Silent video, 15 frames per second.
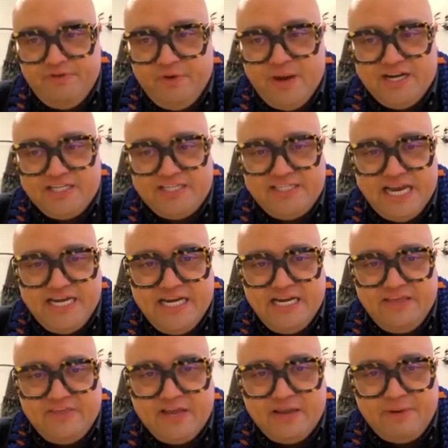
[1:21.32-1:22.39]
If you understand
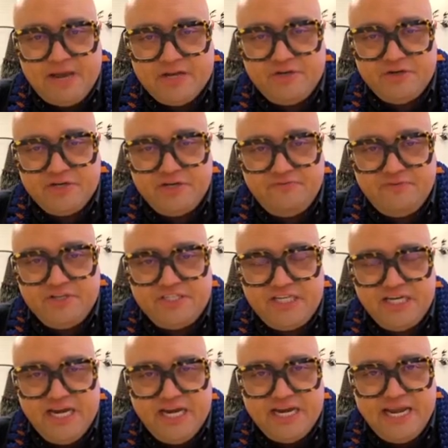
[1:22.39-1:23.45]
anything about
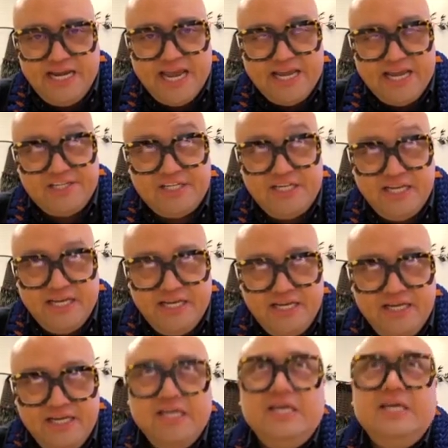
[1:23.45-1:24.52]
neurodiversity and
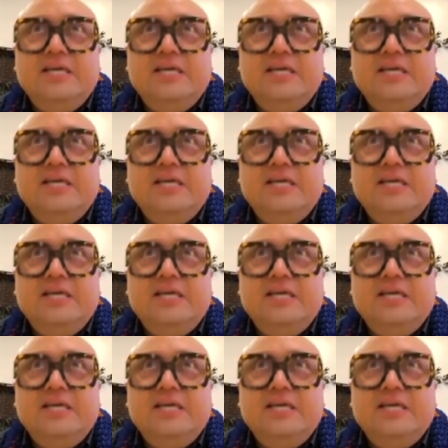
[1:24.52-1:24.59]
ADHD,